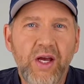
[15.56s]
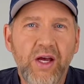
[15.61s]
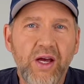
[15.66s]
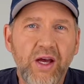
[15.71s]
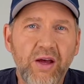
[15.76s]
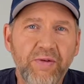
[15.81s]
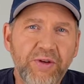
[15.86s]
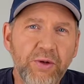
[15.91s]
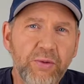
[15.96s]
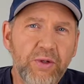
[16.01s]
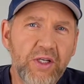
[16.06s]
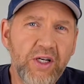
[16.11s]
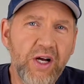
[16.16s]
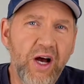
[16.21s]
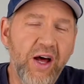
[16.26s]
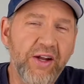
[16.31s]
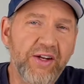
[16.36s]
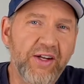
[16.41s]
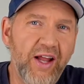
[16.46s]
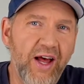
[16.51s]
If you look
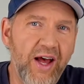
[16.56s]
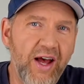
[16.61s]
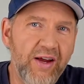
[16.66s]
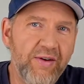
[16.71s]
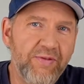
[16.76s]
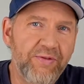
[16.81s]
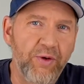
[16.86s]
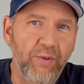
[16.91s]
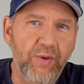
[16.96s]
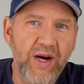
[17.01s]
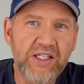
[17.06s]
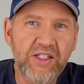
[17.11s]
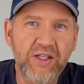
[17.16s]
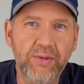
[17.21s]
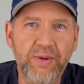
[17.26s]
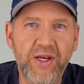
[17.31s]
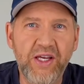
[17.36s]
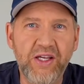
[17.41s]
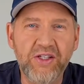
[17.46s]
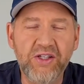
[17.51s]
online for
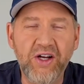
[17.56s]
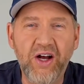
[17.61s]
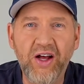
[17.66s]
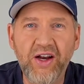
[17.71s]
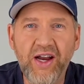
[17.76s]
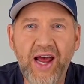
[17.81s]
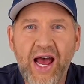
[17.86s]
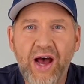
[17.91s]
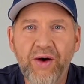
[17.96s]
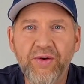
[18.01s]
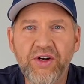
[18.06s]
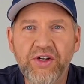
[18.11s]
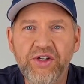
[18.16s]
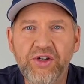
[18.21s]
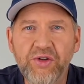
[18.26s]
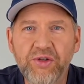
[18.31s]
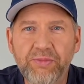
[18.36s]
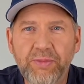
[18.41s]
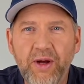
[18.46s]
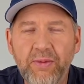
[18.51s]
recipes on how to
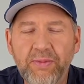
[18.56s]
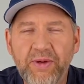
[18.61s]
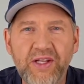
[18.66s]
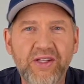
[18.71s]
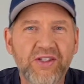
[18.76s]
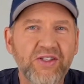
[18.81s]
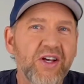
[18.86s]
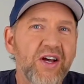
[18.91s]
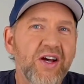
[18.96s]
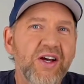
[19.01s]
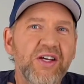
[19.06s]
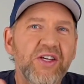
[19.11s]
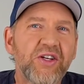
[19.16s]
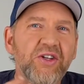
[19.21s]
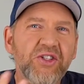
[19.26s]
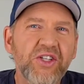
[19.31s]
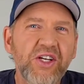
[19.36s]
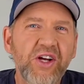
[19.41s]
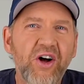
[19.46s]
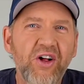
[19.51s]
juice pumpkins, you'll
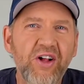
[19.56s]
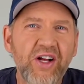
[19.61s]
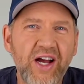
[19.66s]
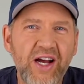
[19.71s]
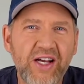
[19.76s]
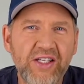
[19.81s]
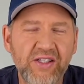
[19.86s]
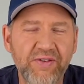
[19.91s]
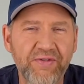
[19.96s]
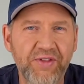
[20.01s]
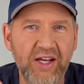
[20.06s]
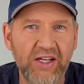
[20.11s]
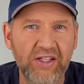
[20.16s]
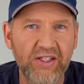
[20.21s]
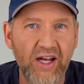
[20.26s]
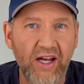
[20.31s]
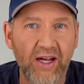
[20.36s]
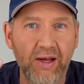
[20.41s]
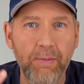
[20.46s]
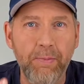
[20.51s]
see all kinds of things
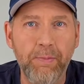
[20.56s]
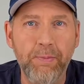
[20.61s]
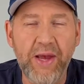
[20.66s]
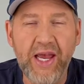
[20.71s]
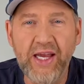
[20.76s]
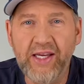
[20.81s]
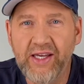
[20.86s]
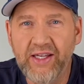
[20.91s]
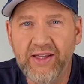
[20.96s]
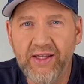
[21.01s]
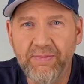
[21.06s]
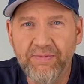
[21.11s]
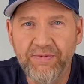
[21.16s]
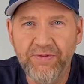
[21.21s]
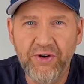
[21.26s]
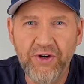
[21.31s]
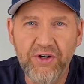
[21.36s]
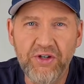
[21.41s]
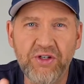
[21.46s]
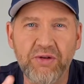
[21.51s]
like baking them
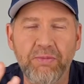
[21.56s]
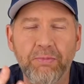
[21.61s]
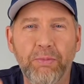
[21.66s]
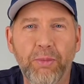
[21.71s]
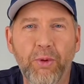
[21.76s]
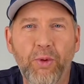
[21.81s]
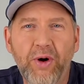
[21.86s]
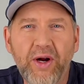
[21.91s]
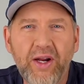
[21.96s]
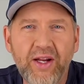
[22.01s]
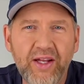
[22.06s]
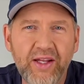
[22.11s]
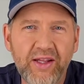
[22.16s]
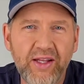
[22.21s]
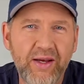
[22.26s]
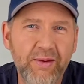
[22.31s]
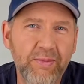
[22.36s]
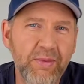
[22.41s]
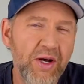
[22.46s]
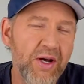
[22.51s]
first, boiling
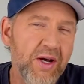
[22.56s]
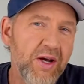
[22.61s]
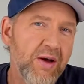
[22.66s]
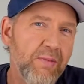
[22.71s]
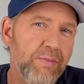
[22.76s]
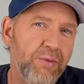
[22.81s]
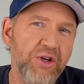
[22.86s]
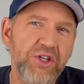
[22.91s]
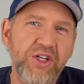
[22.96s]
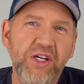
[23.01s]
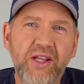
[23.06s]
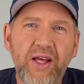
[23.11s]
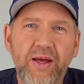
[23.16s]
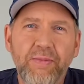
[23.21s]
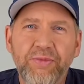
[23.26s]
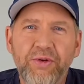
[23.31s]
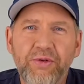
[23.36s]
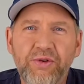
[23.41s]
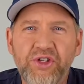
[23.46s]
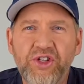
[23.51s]
them, pushing them
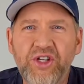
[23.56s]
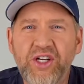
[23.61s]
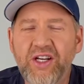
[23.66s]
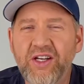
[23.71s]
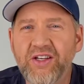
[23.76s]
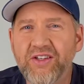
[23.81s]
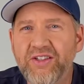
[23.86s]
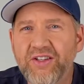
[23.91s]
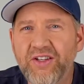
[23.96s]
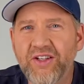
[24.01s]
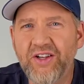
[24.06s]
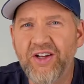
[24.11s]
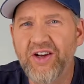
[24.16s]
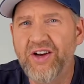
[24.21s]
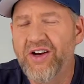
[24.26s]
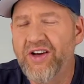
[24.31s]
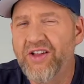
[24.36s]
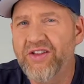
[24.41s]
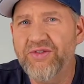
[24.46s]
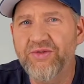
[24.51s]
through
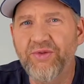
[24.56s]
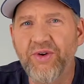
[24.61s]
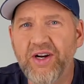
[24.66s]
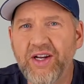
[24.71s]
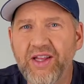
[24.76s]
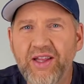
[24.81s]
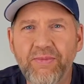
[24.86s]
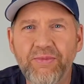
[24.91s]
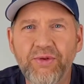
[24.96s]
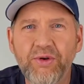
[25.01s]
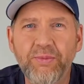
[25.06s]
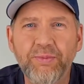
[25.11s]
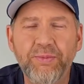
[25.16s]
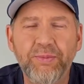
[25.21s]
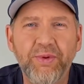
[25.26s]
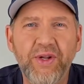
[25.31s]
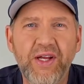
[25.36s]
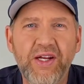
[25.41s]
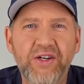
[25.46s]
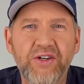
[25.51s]
cheesecloths, running them through
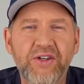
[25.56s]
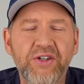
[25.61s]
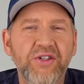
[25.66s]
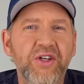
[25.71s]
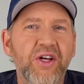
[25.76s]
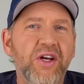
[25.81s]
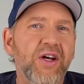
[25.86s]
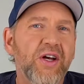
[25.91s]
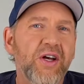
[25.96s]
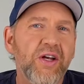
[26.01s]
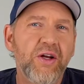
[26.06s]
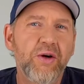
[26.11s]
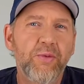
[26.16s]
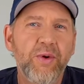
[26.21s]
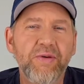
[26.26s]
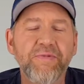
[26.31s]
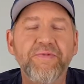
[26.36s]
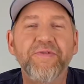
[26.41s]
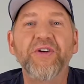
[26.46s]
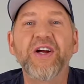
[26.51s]
blenders. You know
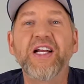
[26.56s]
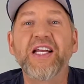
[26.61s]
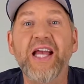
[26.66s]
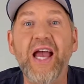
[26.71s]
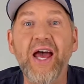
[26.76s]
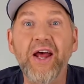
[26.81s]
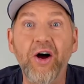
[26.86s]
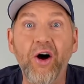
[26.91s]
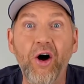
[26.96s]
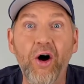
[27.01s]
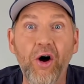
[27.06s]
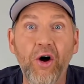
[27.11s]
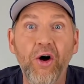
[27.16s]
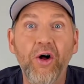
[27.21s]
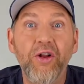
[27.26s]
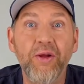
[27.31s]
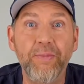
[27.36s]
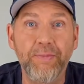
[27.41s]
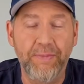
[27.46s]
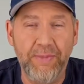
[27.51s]
what? Forget
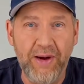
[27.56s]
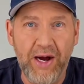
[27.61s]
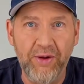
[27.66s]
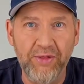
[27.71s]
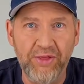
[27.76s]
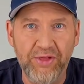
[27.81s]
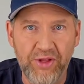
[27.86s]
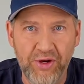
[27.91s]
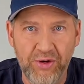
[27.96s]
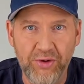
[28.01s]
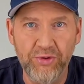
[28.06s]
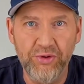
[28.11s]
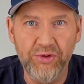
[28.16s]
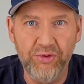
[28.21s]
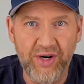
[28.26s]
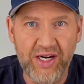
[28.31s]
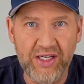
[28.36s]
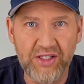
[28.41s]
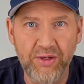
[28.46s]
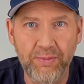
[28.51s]
all about those
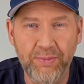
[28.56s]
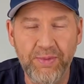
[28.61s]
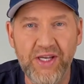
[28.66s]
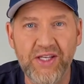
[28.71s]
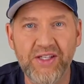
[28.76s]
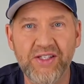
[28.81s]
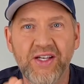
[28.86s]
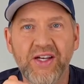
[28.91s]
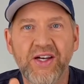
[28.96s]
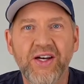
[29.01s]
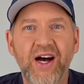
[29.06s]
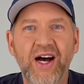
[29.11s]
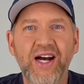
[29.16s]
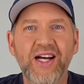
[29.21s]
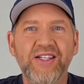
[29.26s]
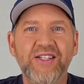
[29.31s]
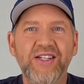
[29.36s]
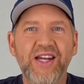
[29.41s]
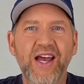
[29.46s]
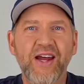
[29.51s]
recipes. Hi,
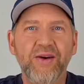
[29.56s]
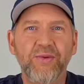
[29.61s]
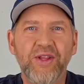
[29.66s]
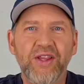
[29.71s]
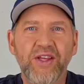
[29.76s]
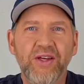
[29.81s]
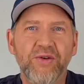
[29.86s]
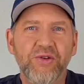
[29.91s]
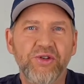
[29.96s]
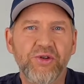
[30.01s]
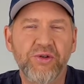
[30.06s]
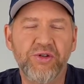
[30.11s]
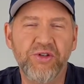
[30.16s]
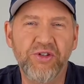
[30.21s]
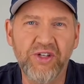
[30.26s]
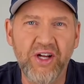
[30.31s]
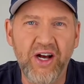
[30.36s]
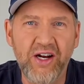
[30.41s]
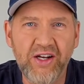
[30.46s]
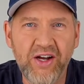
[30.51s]
it's Dan with
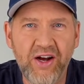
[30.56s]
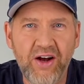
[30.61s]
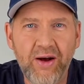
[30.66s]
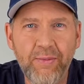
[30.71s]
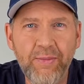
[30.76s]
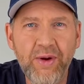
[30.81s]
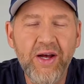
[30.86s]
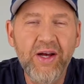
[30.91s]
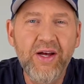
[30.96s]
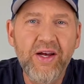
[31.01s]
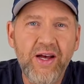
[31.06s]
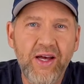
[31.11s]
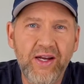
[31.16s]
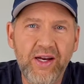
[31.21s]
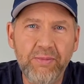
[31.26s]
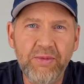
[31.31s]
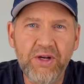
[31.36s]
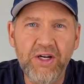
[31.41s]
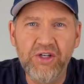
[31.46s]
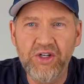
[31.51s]
eujuicers.com, and
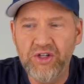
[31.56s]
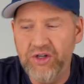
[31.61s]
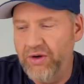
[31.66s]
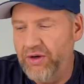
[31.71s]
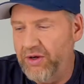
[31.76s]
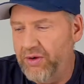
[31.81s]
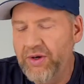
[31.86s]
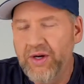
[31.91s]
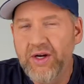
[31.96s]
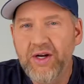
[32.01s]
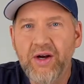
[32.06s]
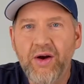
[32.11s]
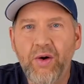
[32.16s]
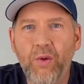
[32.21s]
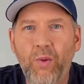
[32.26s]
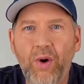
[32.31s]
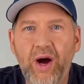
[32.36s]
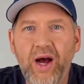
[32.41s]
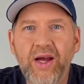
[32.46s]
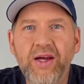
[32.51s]
I'm going to show you
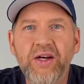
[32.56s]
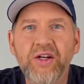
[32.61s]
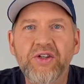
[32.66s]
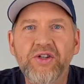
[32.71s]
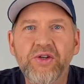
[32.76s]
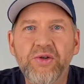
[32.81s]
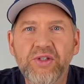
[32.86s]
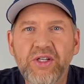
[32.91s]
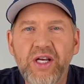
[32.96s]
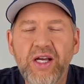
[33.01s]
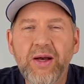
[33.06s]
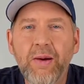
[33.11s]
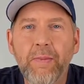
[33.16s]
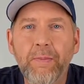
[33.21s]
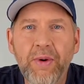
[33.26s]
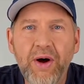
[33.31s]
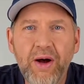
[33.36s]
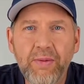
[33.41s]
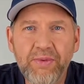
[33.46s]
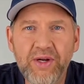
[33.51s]
why juicing
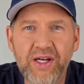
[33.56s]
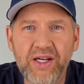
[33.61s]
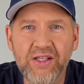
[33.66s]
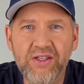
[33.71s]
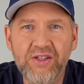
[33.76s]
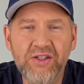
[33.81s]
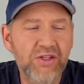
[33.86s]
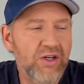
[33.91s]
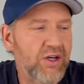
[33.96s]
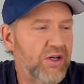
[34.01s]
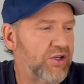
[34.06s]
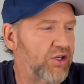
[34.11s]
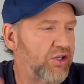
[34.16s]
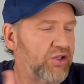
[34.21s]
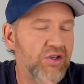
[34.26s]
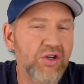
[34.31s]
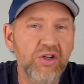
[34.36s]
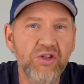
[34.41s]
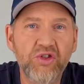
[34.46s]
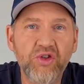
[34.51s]
pumpkins
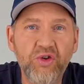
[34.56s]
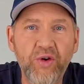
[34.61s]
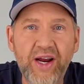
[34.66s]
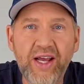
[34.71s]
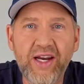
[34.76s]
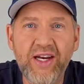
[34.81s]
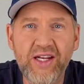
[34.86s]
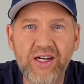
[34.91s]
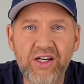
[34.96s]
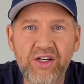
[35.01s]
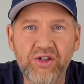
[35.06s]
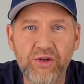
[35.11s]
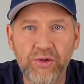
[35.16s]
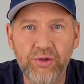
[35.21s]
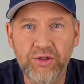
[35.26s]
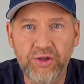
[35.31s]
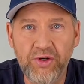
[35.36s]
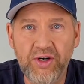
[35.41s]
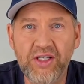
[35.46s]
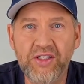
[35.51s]
just straight in a
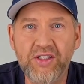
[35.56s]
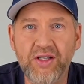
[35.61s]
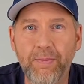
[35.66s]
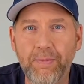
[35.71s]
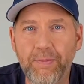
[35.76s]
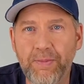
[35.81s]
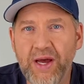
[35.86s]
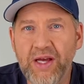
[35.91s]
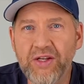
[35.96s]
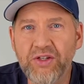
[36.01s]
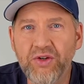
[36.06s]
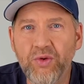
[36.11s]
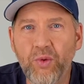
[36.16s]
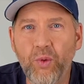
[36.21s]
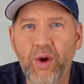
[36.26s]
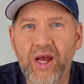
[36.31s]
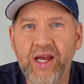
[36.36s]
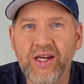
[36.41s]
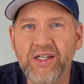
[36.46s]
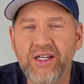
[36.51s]
juicer is the best
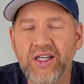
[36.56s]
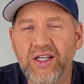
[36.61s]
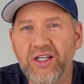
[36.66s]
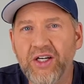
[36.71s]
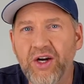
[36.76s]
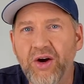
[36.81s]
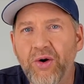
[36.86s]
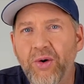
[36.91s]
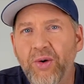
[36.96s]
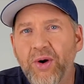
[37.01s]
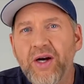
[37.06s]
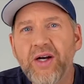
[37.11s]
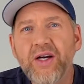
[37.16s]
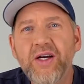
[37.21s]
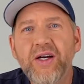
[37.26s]
way to go.